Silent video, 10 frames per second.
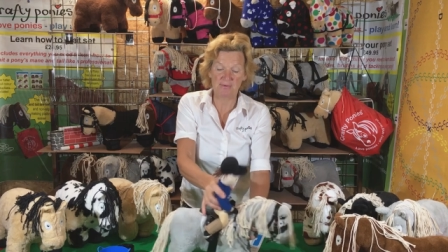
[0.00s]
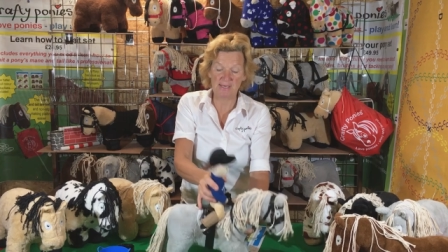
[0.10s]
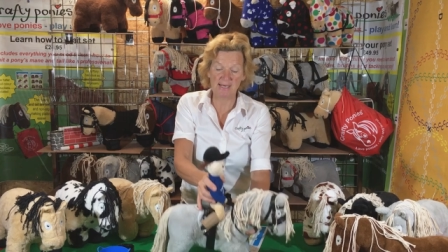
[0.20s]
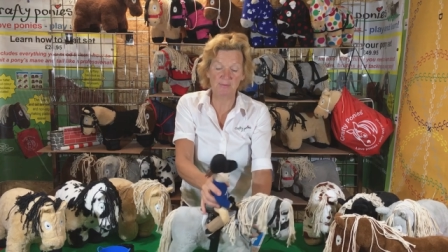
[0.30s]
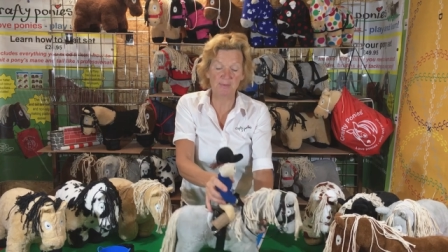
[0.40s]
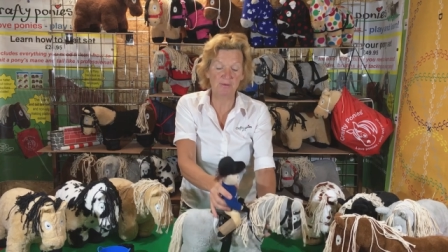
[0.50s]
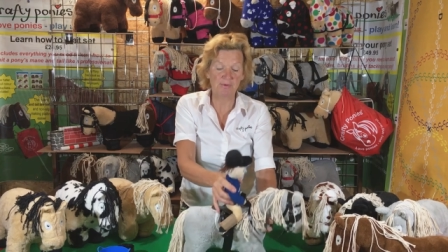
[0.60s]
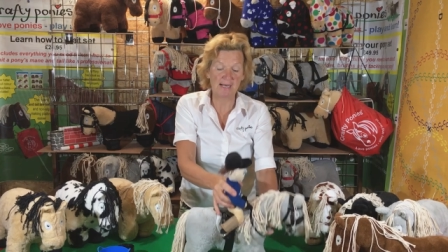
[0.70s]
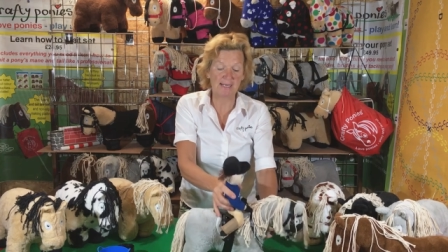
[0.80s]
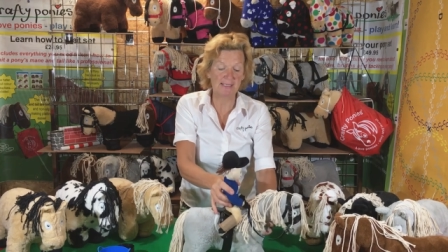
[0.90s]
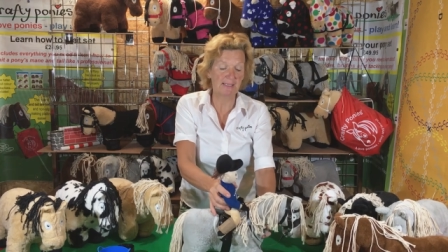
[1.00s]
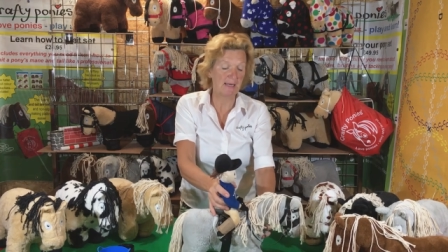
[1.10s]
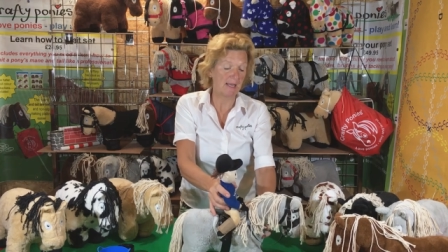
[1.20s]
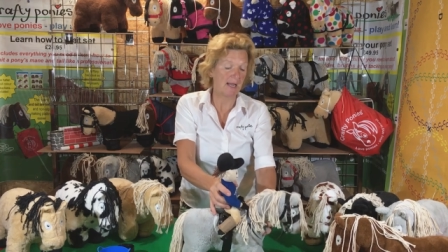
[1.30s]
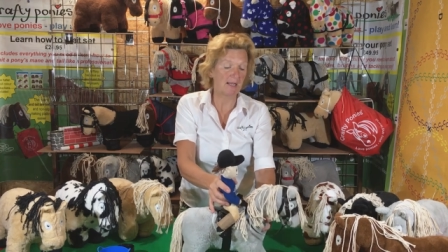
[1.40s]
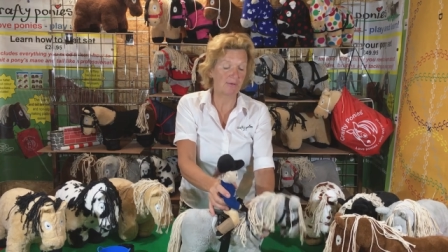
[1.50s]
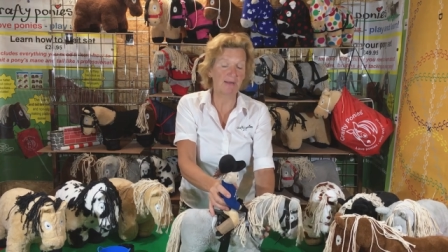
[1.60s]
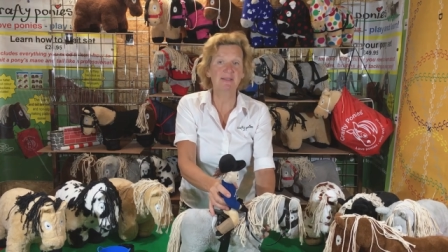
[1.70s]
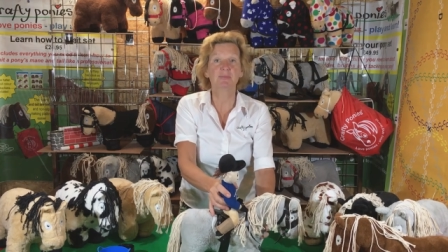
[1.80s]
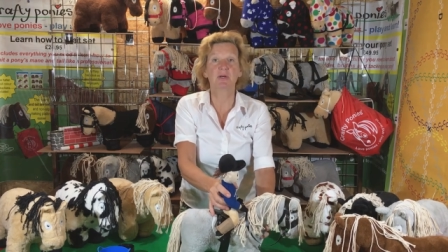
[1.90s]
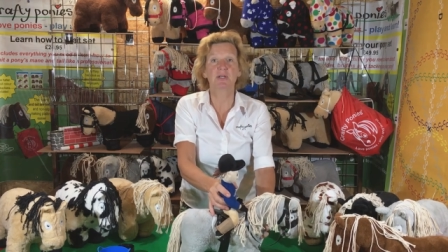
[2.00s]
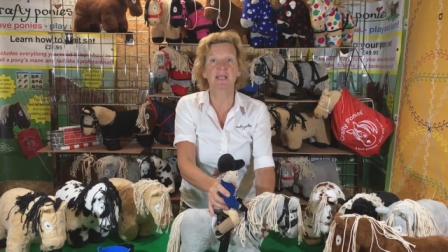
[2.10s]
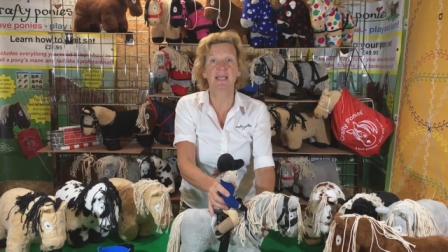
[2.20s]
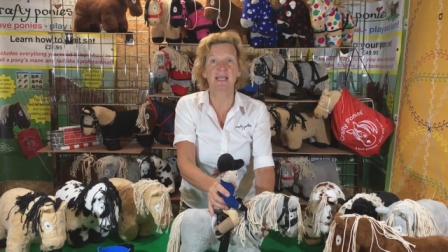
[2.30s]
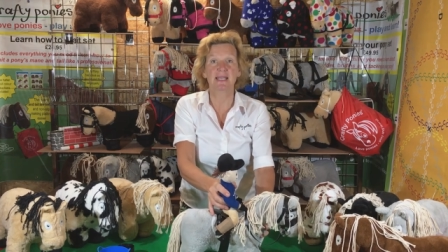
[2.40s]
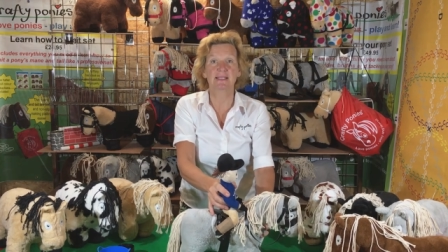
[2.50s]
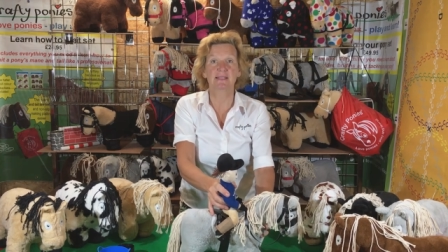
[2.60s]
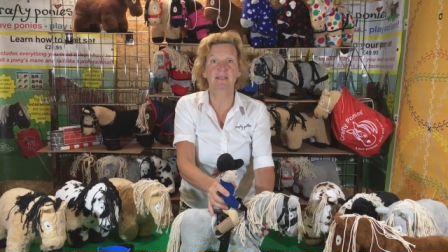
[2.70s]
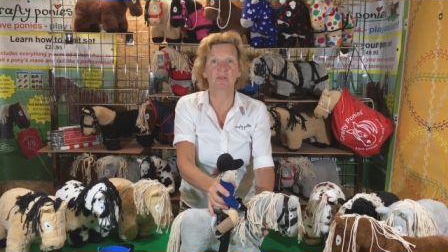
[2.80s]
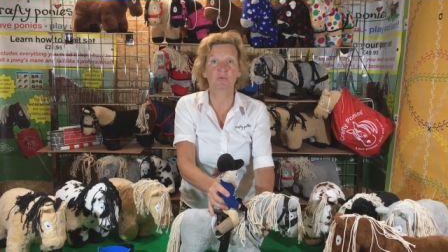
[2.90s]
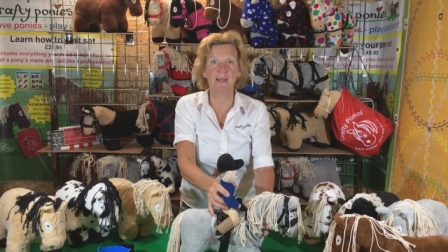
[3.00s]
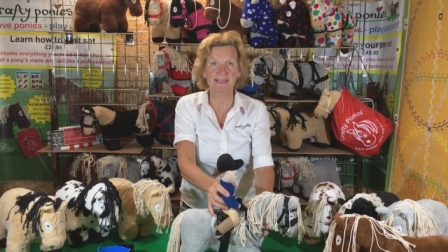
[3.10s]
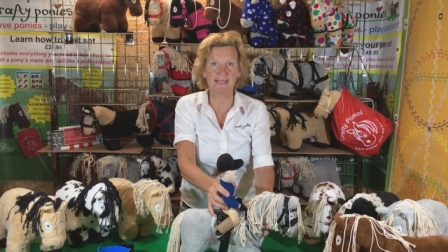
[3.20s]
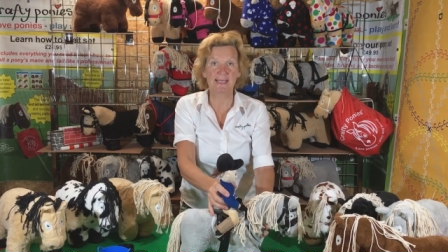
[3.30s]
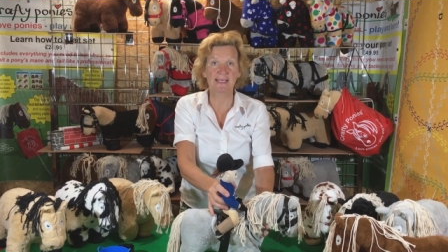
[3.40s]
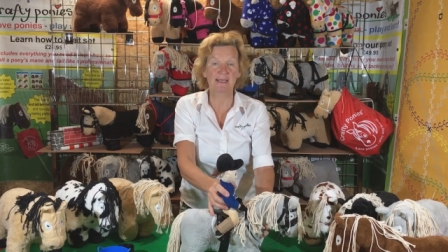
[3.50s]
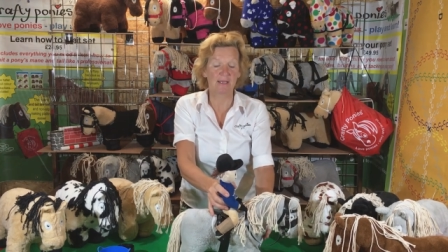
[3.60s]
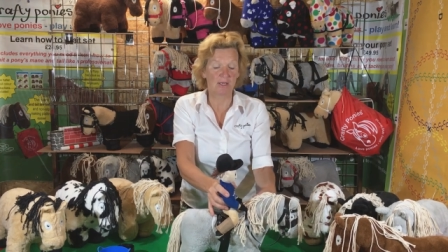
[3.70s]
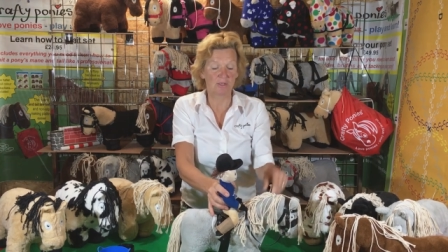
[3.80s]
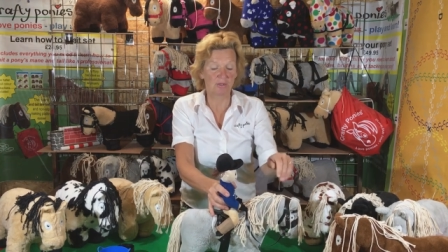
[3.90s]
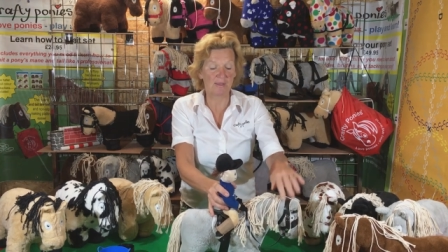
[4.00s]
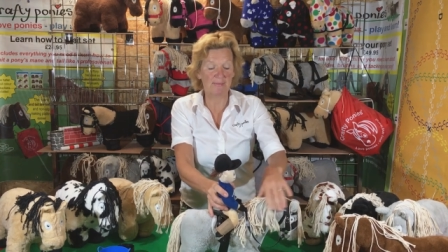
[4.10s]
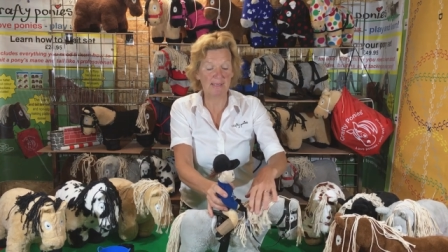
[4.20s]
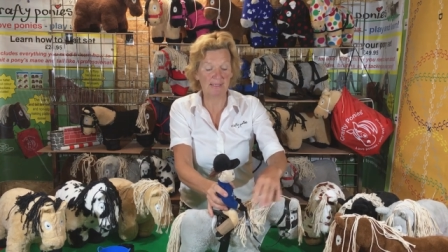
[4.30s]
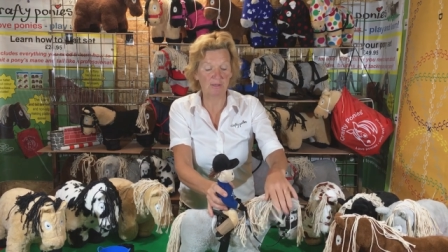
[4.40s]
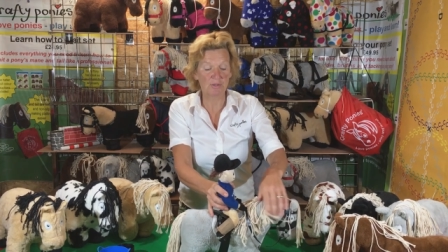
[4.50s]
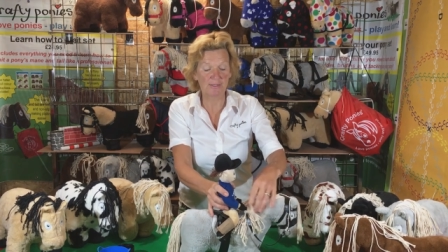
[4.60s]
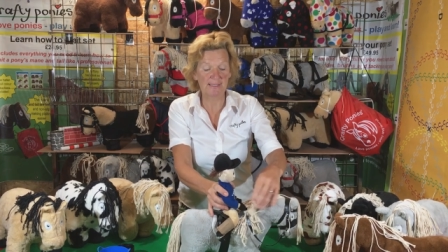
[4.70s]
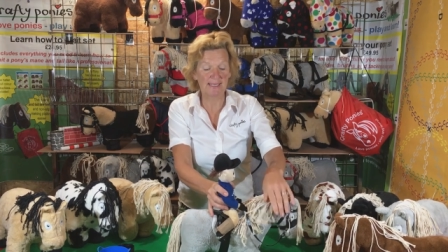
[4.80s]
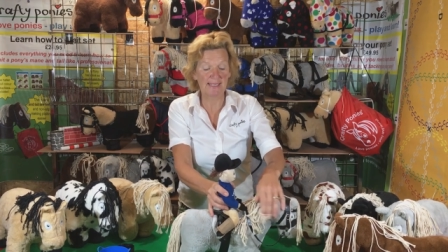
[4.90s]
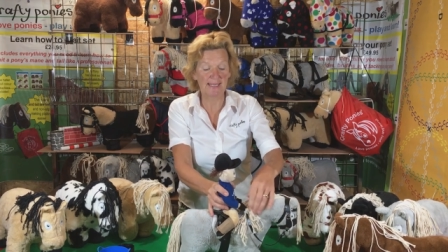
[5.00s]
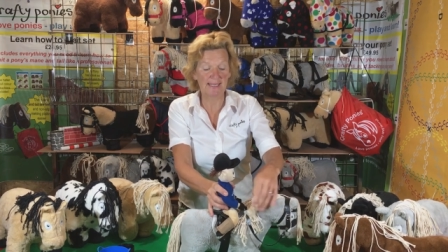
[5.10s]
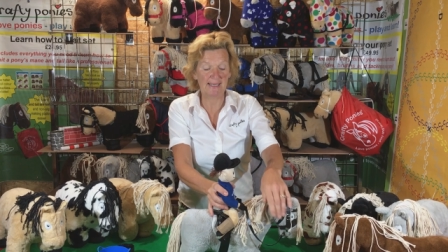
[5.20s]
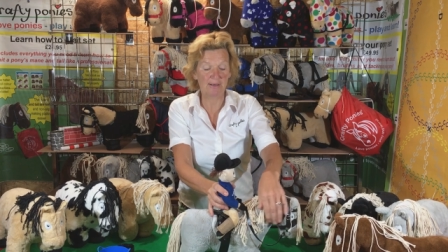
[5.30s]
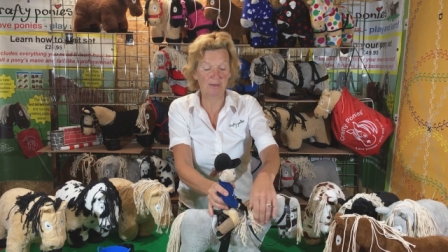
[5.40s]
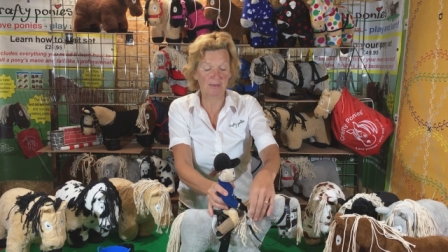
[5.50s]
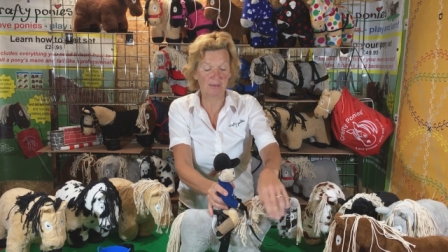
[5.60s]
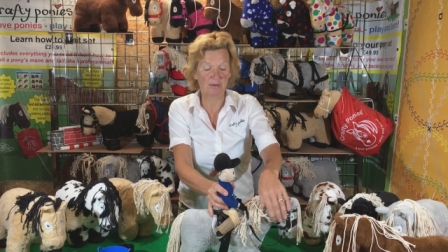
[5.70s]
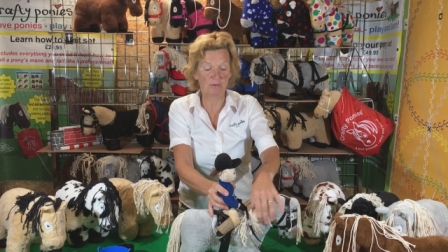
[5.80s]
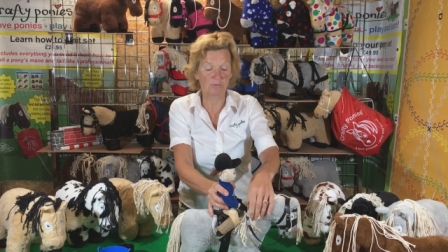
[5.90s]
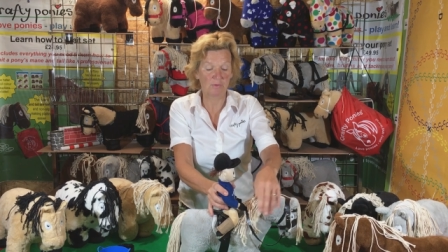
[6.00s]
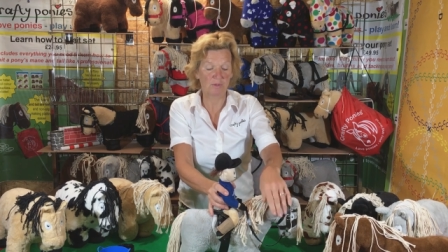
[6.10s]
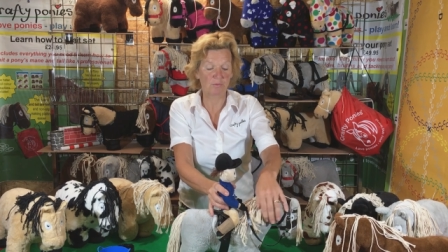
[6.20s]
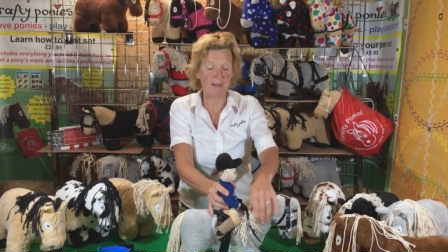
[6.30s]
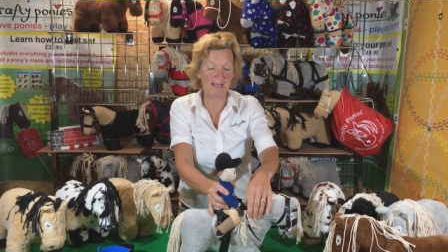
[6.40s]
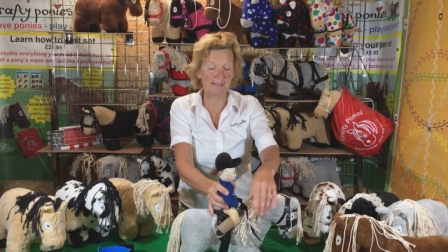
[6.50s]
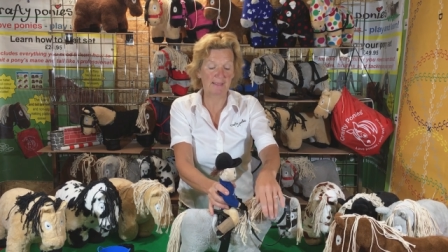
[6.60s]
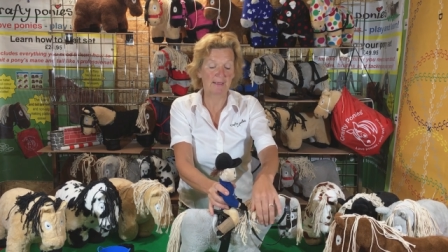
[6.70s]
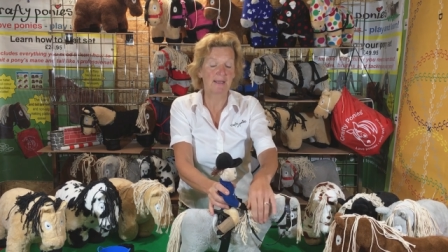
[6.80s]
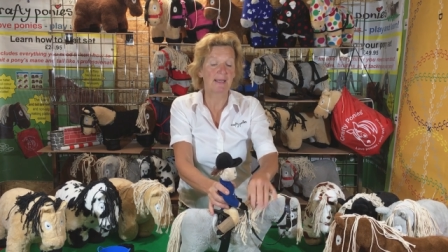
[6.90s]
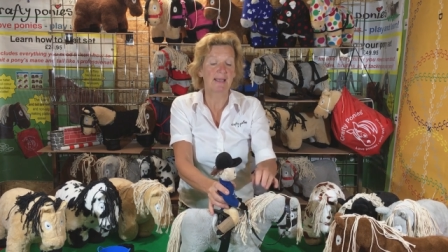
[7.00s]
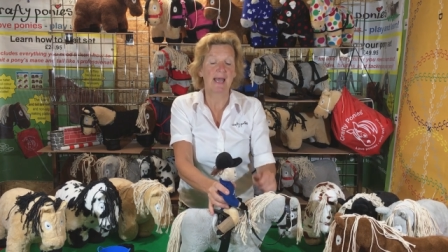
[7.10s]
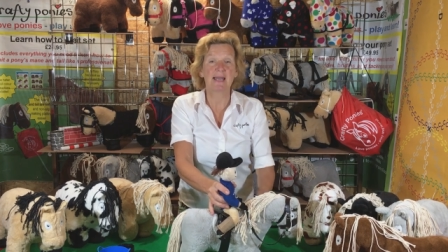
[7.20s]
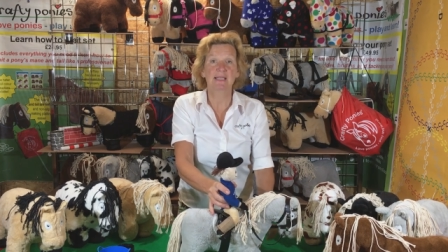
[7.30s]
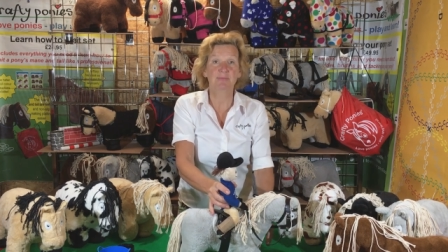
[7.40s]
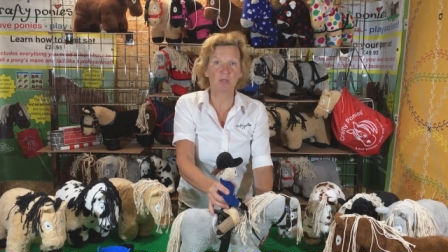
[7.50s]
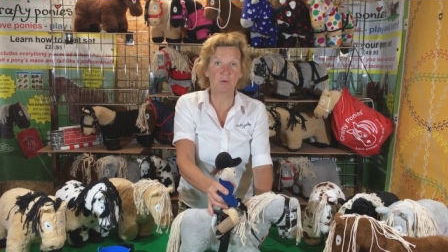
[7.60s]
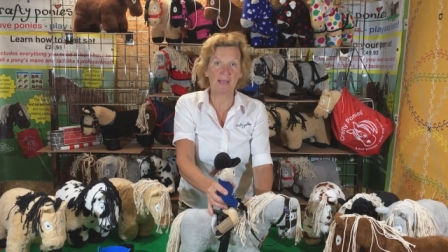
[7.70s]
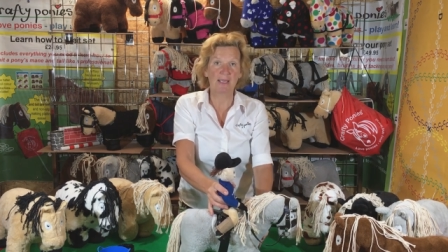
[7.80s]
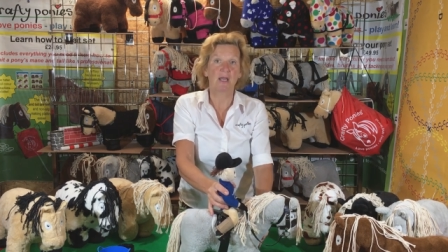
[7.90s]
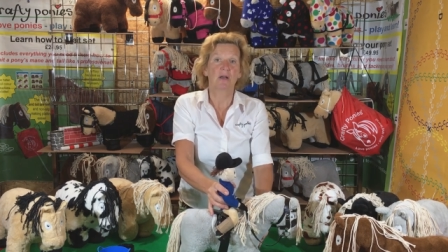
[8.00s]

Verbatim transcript: for a nice big ride and Crafty Pony is sweating, so that means he's all sticky here and, and wet, and he's blowing.